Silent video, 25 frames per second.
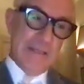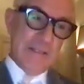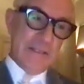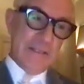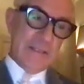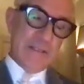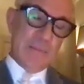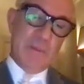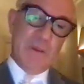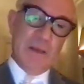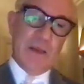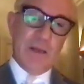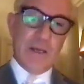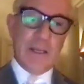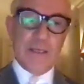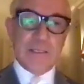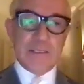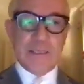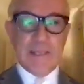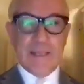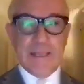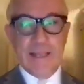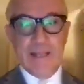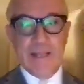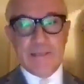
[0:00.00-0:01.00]
disappearing into
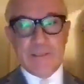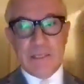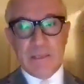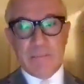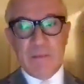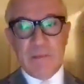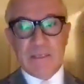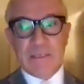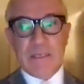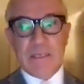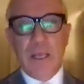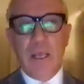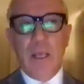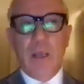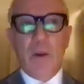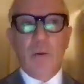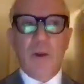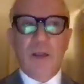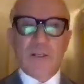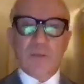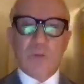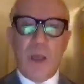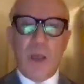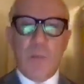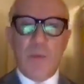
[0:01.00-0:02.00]
the Celtic mist.
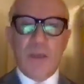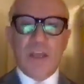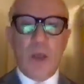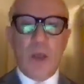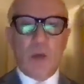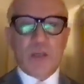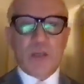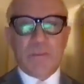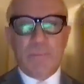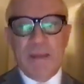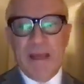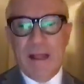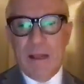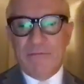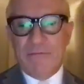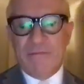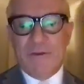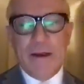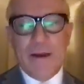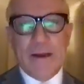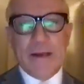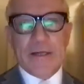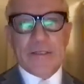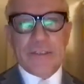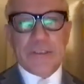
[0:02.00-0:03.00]
Whereas when we go to
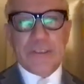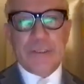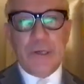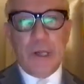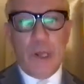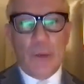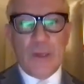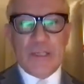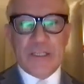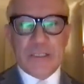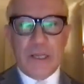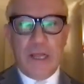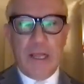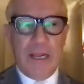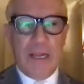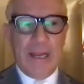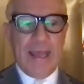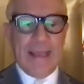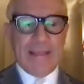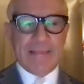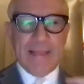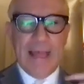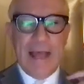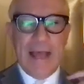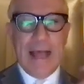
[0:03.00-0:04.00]
Belfast, it's all
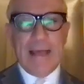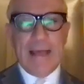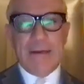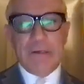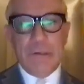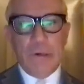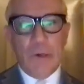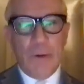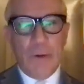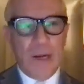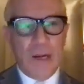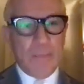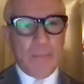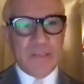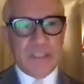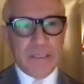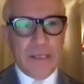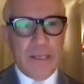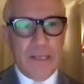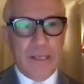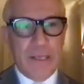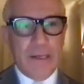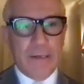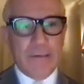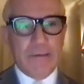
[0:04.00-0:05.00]
like that. You know what I'm
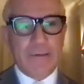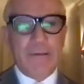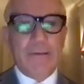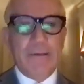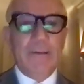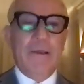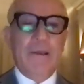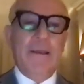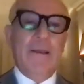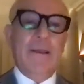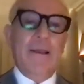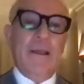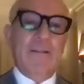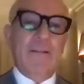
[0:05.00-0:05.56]
saying? The